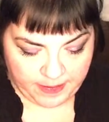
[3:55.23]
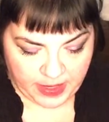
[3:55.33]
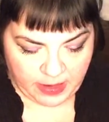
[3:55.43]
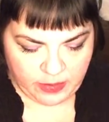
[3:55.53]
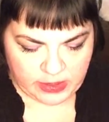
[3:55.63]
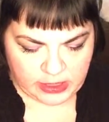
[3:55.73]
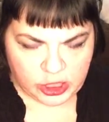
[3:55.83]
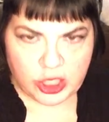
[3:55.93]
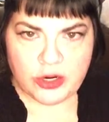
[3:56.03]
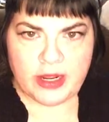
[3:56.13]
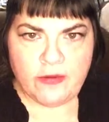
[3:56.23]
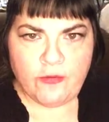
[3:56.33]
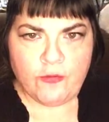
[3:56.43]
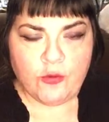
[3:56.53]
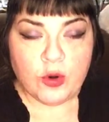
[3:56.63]
I was turning
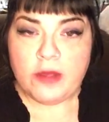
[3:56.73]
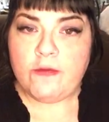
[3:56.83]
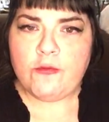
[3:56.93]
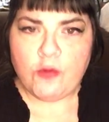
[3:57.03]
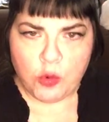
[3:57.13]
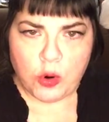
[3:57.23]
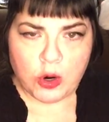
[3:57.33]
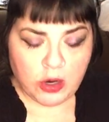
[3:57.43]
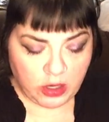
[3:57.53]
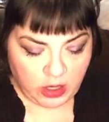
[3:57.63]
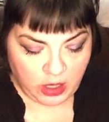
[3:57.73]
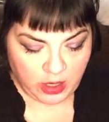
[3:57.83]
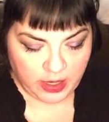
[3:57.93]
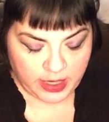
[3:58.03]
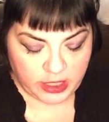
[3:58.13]
44,
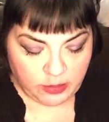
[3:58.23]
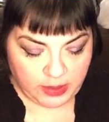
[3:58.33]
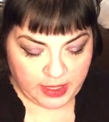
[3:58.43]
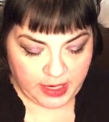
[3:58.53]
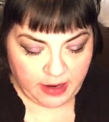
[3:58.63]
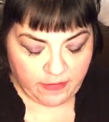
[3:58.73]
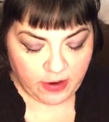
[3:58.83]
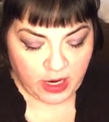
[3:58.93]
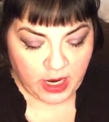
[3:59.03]
I do believe,